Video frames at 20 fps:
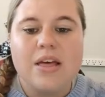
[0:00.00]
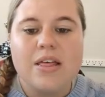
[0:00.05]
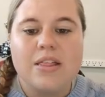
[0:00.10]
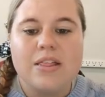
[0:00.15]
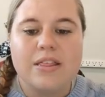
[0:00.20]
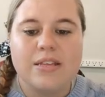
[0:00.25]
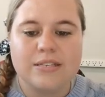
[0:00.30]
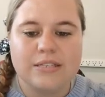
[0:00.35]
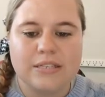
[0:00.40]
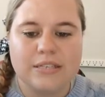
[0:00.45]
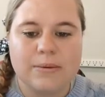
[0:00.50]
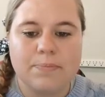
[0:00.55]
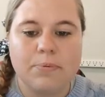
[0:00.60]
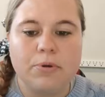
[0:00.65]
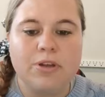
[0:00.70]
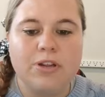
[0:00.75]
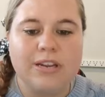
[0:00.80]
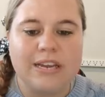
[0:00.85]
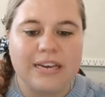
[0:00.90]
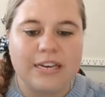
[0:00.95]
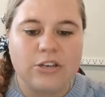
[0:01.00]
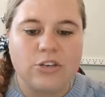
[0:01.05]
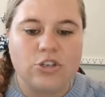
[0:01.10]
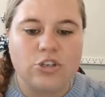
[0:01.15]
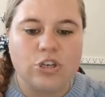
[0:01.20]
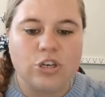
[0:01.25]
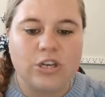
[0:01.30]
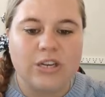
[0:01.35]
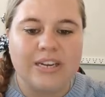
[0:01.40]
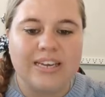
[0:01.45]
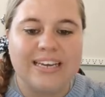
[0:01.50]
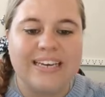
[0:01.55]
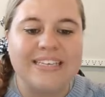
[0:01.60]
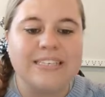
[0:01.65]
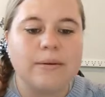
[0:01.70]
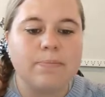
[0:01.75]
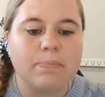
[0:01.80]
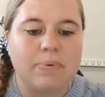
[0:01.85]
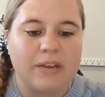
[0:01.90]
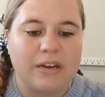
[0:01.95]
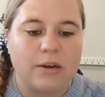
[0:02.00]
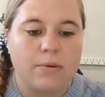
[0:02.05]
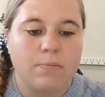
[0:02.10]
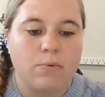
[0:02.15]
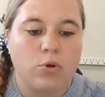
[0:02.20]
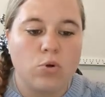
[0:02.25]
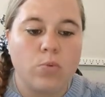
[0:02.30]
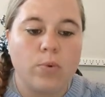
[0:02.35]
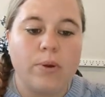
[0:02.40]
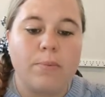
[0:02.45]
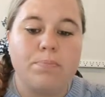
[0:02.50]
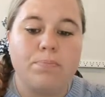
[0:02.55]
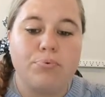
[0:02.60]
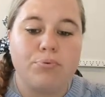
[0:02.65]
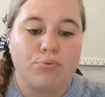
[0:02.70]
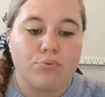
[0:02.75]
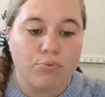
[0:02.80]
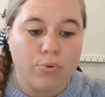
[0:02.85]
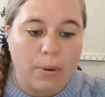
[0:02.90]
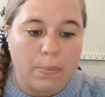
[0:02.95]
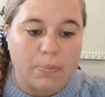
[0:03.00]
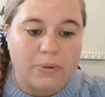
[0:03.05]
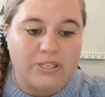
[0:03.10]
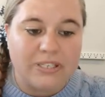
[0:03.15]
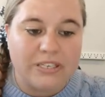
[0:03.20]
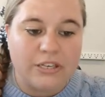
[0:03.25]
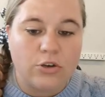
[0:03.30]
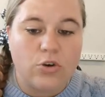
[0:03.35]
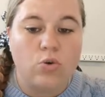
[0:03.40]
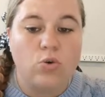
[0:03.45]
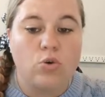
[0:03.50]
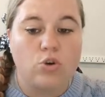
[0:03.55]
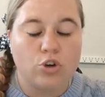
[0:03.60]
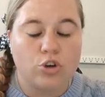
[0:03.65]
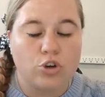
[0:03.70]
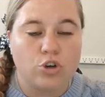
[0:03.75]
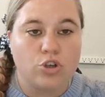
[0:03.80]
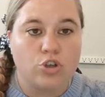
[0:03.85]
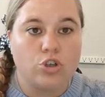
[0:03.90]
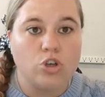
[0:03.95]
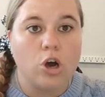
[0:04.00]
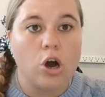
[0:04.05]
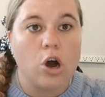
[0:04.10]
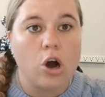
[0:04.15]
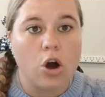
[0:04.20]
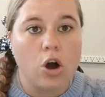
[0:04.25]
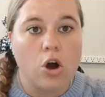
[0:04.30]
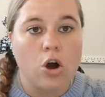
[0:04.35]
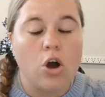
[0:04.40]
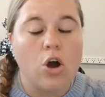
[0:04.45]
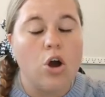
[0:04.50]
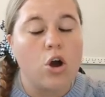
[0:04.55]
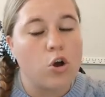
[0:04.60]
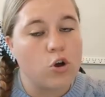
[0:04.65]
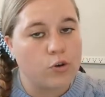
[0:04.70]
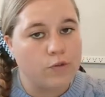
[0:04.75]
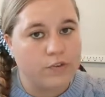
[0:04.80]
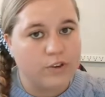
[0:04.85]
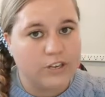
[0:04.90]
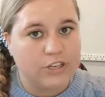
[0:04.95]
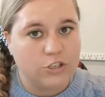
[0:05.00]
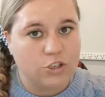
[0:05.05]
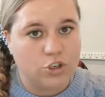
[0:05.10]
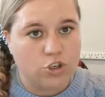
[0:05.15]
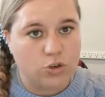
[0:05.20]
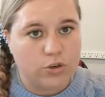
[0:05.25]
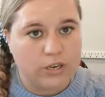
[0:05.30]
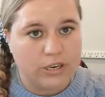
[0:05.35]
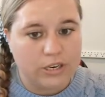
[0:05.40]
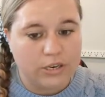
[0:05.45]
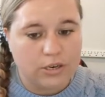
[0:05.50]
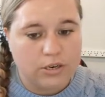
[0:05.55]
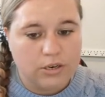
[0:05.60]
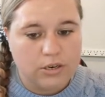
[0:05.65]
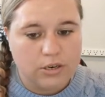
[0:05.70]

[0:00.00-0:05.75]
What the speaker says: The stipulation is applicable when property or goods are overinsured.